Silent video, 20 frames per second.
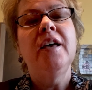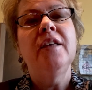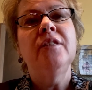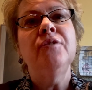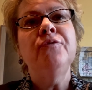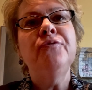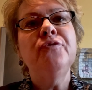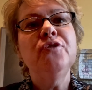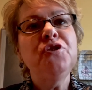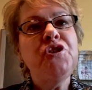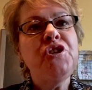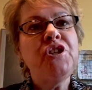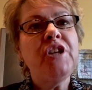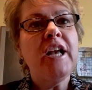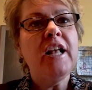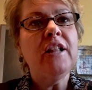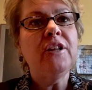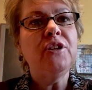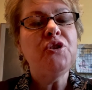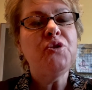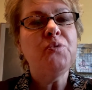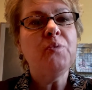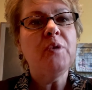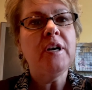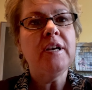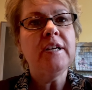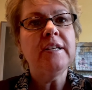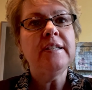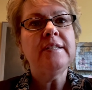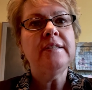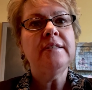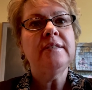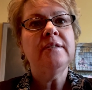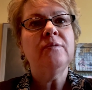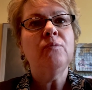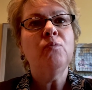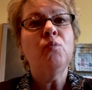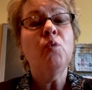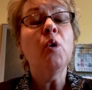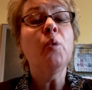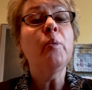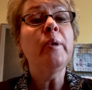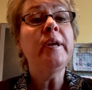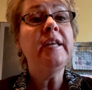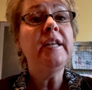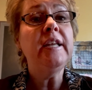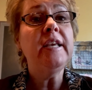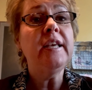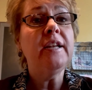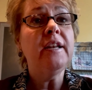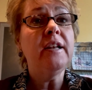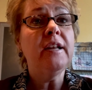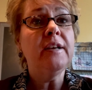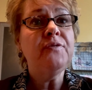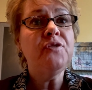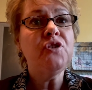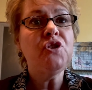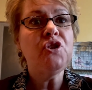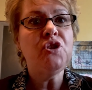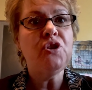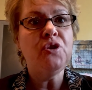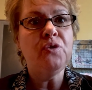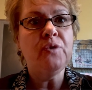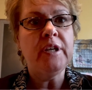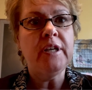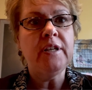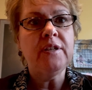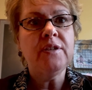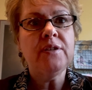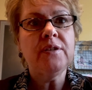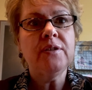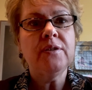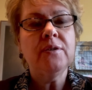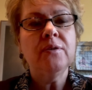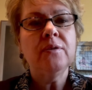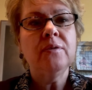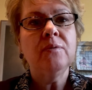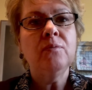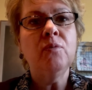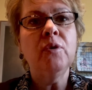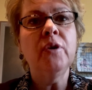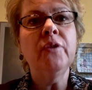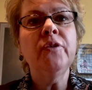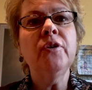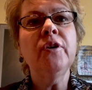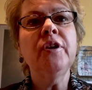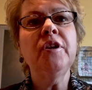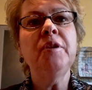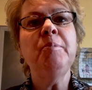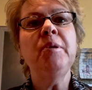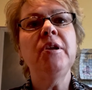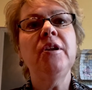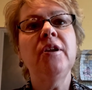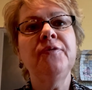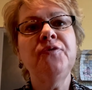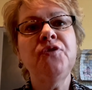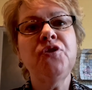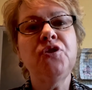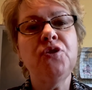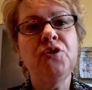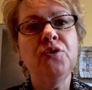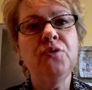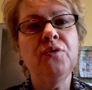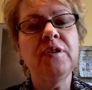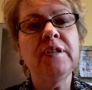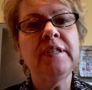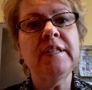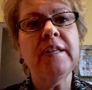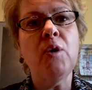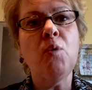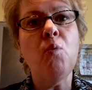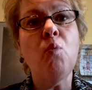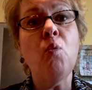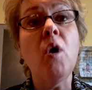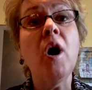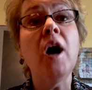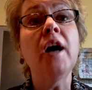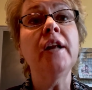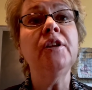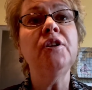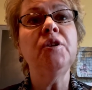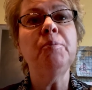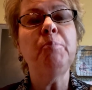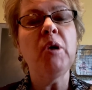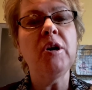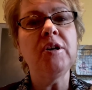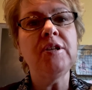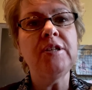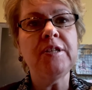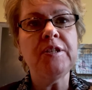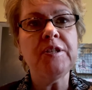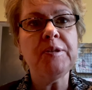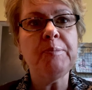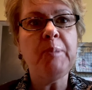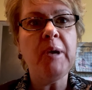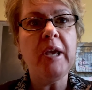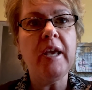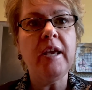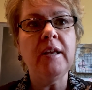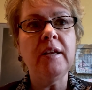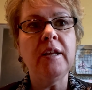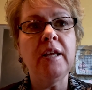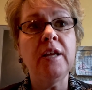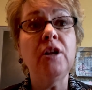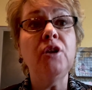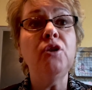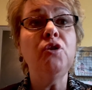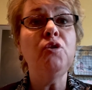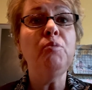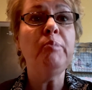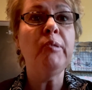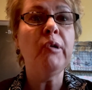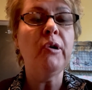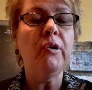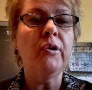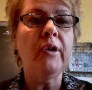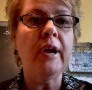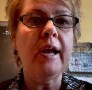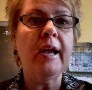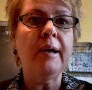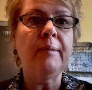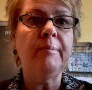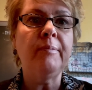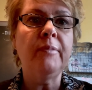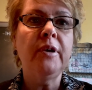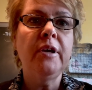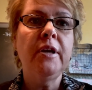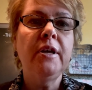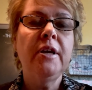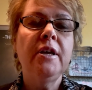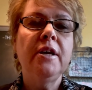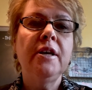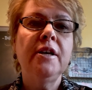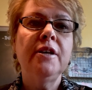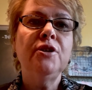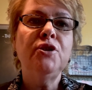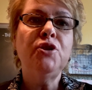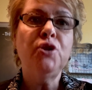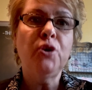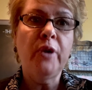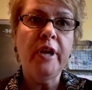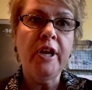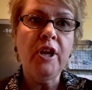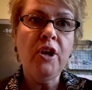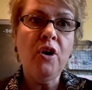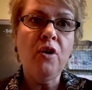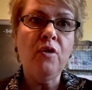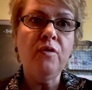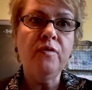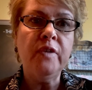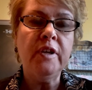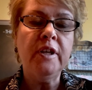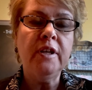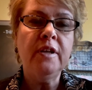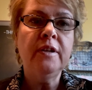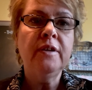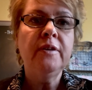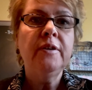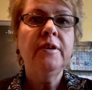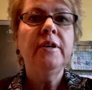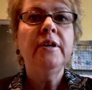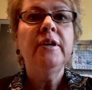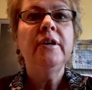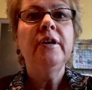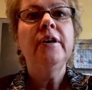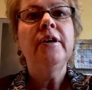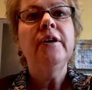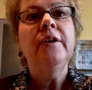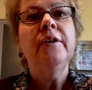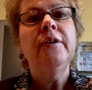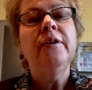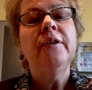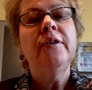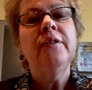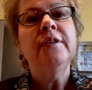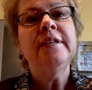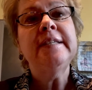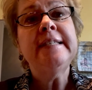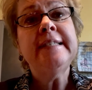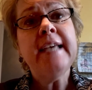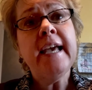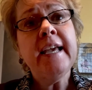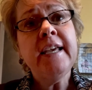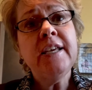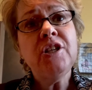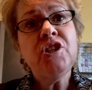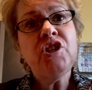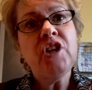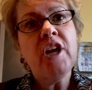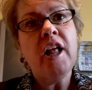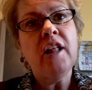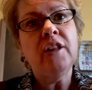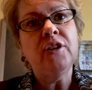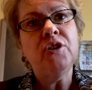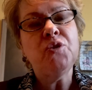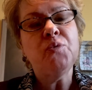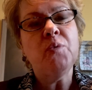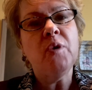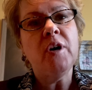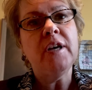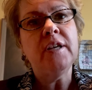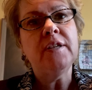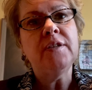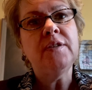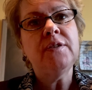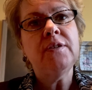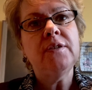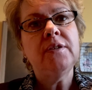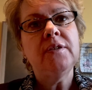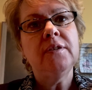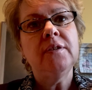The first challenge was, were we going to get enough students? Were there going to be enough students that wanted to participate in a new program during COVID? The second challenge was,